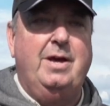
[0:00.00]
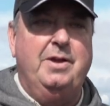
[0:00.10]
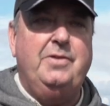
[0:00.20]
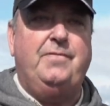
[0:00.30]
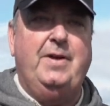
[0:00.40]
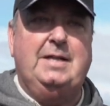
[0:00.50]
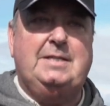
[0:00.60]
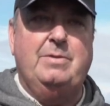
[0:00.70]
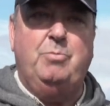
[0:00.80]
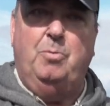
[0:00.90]
It is fairly
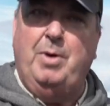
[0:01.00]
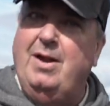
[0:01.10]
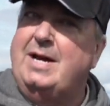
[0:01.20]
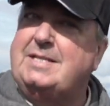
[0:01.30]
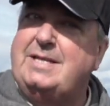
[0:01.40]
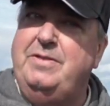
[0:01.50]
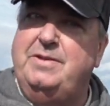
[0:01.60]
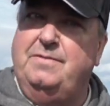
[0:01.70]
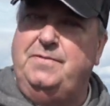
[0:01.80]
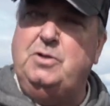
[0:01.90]
simple, but like I say,
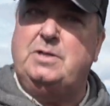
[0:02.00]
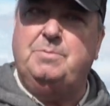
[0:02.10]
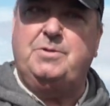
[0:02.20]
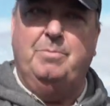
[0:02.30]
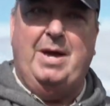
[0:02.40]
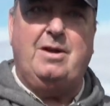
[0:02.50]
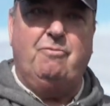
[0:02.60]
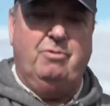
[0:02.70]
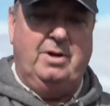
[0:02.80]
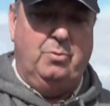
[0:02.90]
there's a few tips to make it
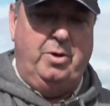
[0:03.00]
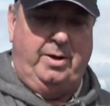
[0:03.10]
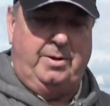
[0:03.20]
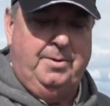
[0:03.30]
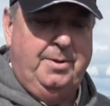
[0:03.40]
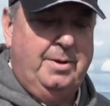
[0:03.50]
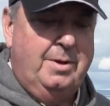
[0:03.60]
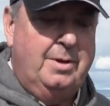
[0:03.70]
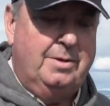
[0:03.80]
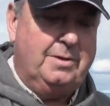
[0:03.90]
really work.
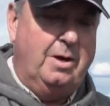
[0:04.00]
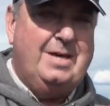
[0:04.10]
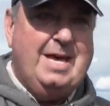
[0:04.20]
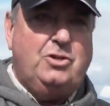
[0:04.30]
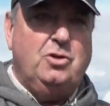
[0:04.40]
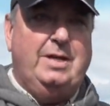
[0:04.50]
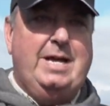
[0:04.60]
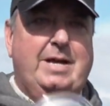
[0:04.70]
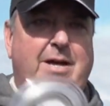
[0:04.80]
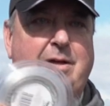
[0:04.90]
So get your
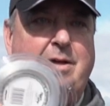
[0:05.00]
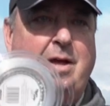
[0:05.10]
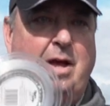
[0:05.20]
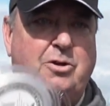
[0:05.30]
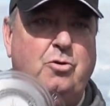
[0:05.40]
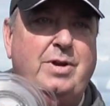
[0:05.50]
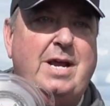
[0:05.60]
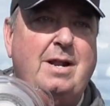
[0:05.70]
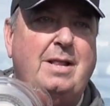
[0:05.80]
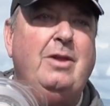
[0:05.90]
leader, and you'll
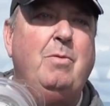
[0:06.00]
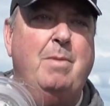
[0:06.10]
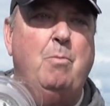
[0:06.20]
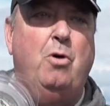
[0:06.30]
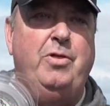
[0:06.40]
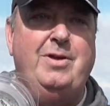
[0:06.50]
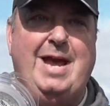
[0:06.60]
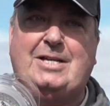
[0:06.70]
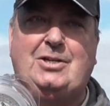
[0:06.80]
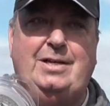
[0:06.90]
need a little bit more than you
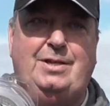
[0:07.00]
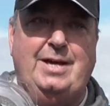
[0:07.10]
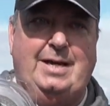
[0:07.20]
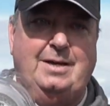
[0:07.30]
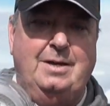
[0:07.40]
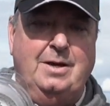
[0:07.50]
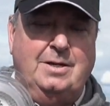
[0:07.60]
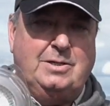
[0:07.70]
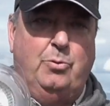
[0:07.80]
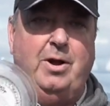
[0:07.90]
actually think.
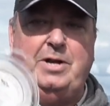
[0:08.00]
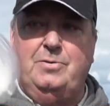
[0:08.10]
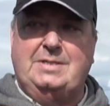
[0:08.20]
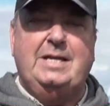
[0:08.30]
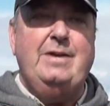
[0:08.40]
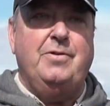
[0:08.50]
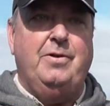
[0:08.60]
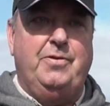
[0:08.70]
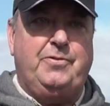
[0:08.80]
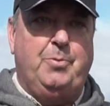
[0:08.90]
So what I do is leave it
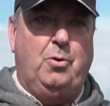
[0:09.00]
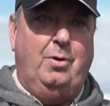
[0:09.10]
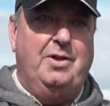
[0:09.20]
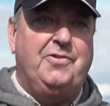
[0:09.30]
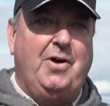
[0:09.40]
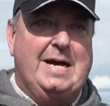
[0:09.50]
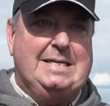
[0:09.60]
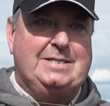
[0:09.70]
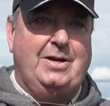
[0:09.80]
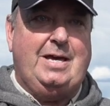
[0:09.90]
on the spool and tie
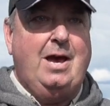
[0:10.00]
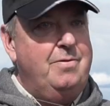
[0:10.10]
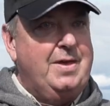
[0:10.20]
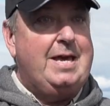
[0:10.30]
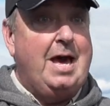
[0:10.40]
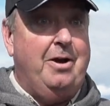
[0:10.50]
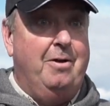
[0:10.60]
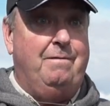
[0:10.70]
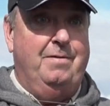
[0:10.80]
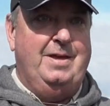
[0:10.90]
as I go and then cut it
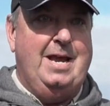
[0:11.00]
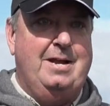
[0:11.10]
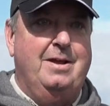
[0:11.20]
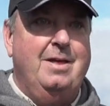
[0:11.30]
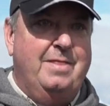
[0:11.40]
off at the end.